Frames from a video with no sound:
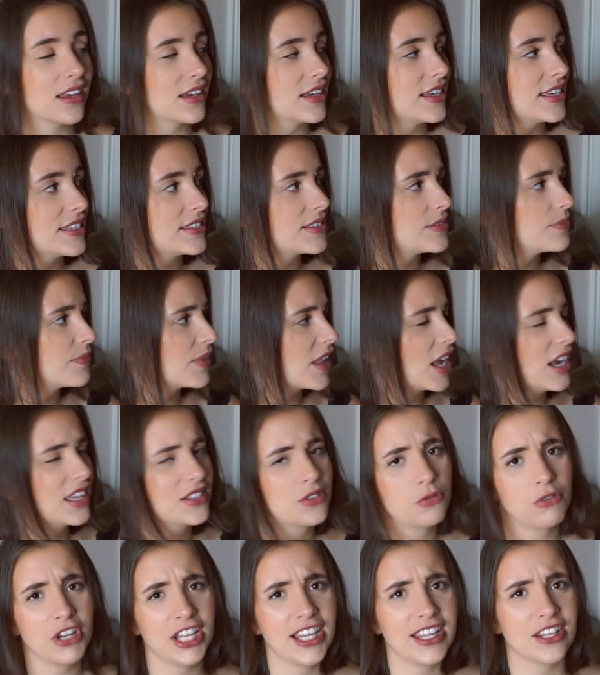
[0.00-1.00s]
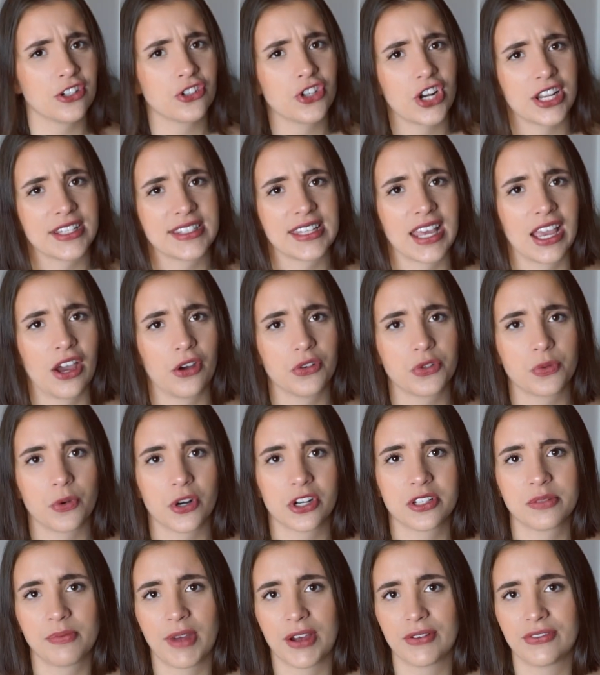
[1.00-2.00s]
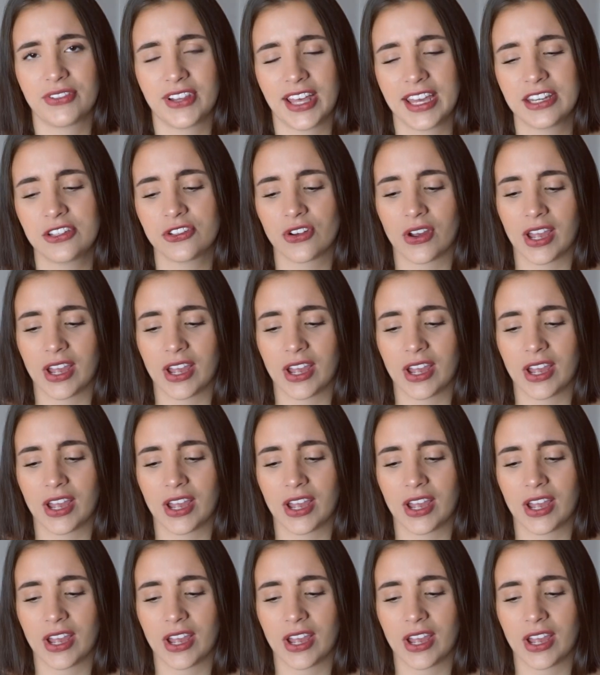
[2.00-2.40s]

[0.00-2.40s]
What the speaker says: because it's really interesting how it works in my flat.